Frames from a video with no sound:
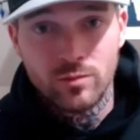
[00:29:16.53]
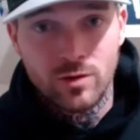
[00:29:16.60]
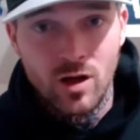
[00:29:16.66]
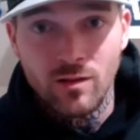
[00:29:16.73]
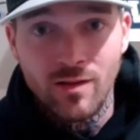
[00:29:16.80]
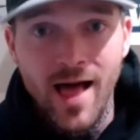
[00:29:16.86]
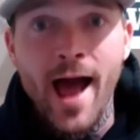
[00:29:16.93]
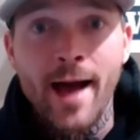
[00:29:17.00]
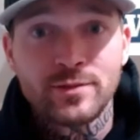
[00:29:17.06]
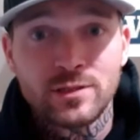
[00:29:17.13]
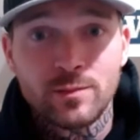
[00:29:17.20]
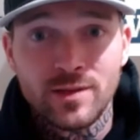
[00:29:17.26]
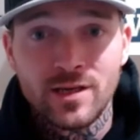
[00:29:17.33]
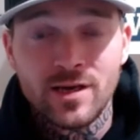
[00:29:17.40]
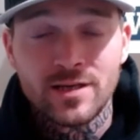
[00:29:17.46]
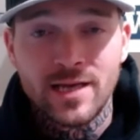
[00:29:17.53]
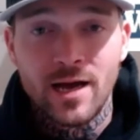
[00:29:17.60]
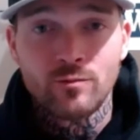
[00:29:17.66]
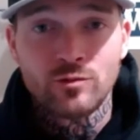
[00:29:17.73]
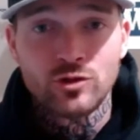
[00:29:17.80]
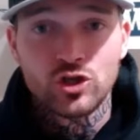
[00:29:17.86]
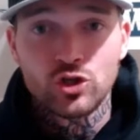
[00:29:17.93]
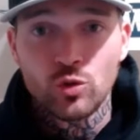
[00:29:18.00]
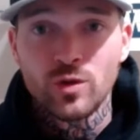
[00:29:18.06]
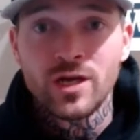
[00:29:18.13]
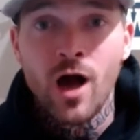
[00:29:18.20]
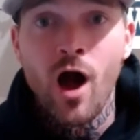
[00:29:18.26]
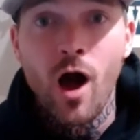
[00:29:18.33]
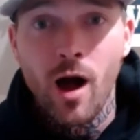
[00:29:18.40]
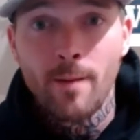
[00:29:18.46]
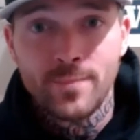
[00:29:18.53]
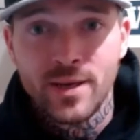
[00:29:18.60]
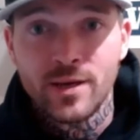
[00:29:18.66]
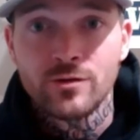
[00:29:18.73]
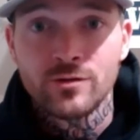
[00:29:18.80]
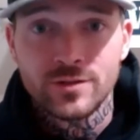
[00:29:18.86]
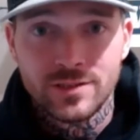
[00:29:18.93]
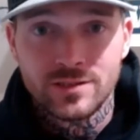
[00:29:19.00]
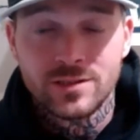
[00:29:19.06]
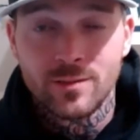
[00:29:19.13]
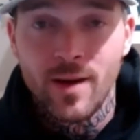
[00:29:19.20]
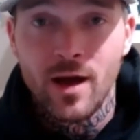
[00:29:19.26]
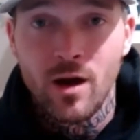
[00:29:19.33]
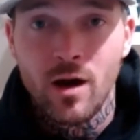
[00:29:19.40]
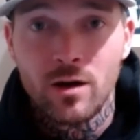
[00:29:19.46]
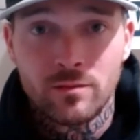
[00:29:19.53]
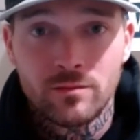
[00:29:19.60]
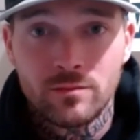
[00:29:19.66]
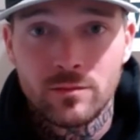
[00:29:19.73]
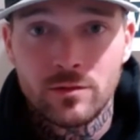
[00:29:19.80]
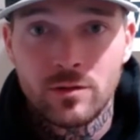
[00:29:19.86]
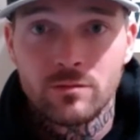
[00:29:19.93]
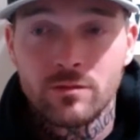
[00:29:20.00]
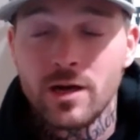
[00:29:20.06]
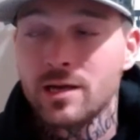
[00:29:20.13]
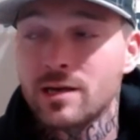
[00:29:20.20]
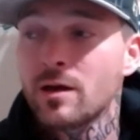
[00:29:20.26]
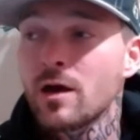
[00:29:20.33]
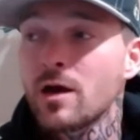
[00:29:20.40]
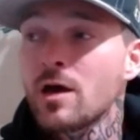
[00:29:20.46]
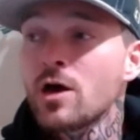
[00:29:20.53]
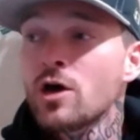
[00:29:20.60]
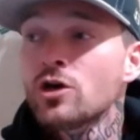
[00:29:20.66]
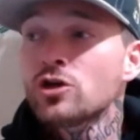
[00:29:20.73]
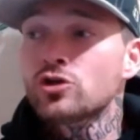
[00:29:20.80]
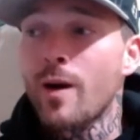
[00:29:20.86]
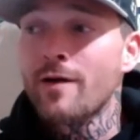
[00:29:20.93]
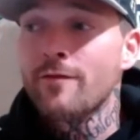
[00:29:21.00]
collapsed because I was shooting hot pills into my arm, right? So I